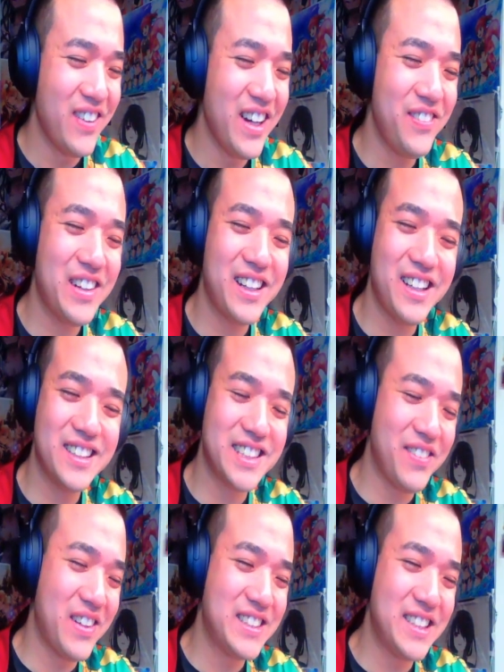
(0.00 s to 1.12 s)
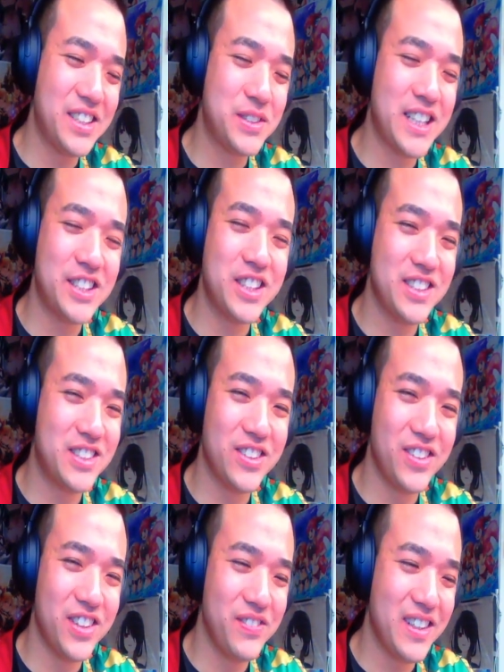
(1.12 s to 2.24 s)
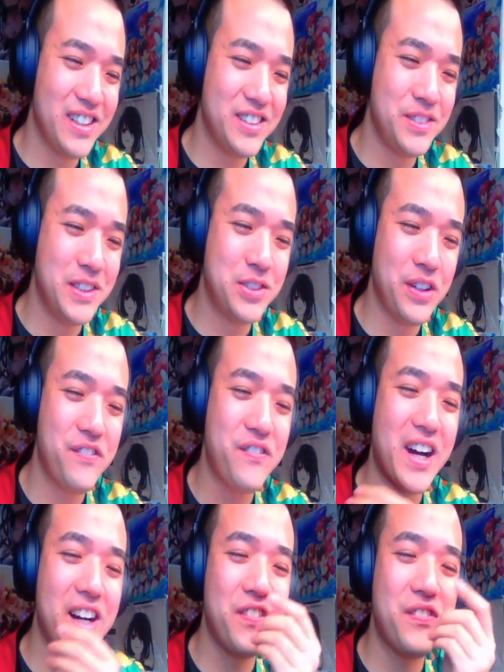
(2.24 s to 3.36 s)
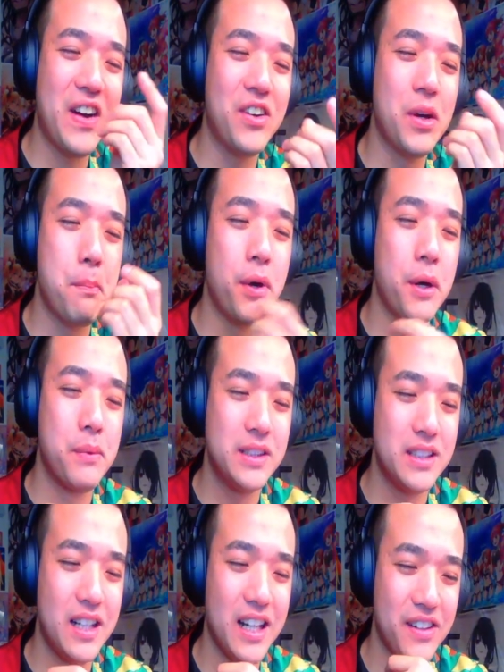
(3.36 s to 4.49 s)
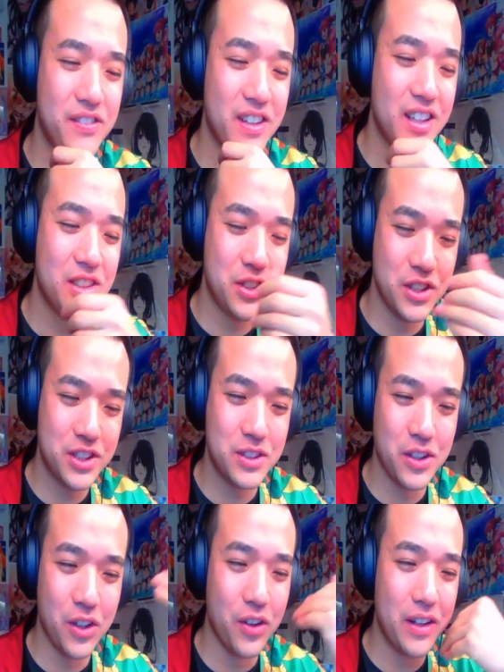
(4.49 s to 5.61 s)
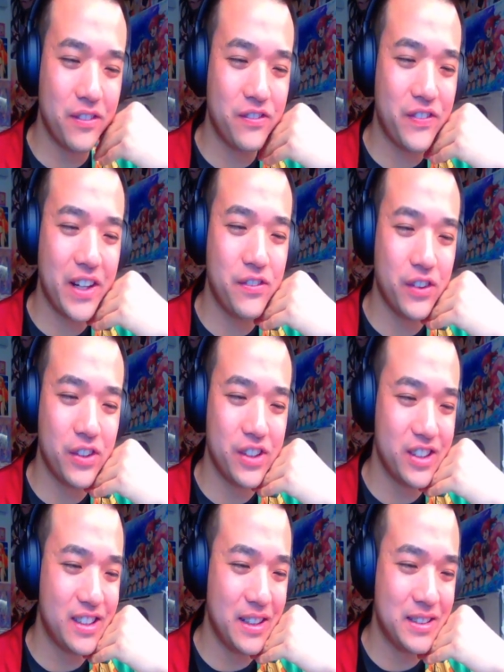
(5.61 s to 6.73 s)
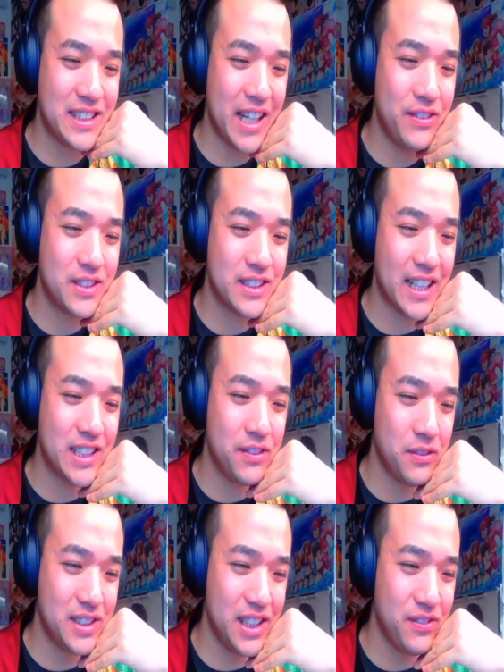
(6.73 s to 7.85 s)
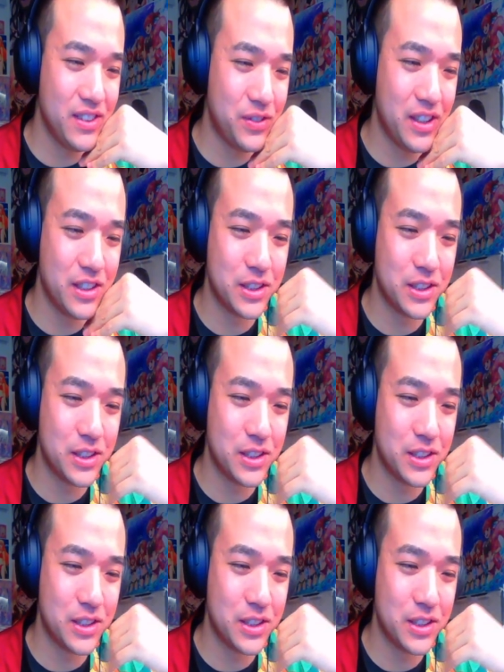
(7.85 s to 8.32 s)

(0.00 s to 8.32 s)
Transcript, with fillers: Well, I gotta say, man, such a touching story, man. Mitsuri finally found her purpose in life just go and fight for good and save society from demons with her